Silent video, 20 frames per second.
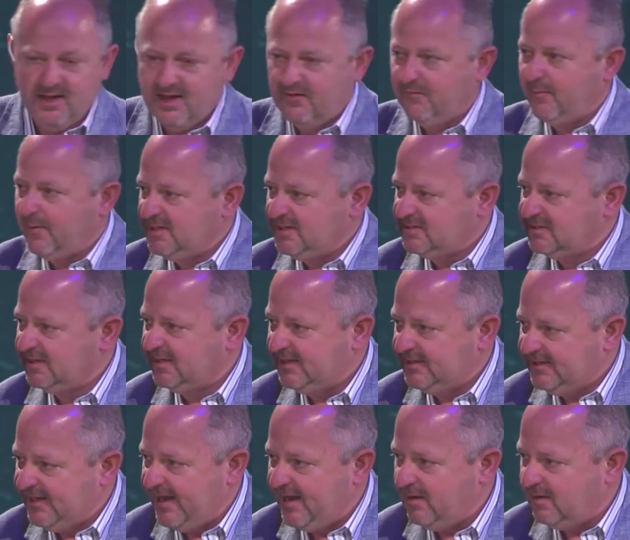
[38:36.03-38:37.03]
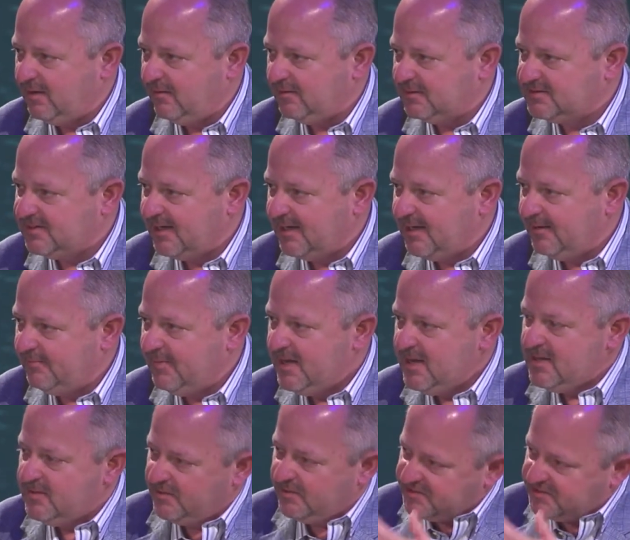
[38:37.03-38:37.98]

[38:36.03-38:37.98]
Everybody's looking down all the time.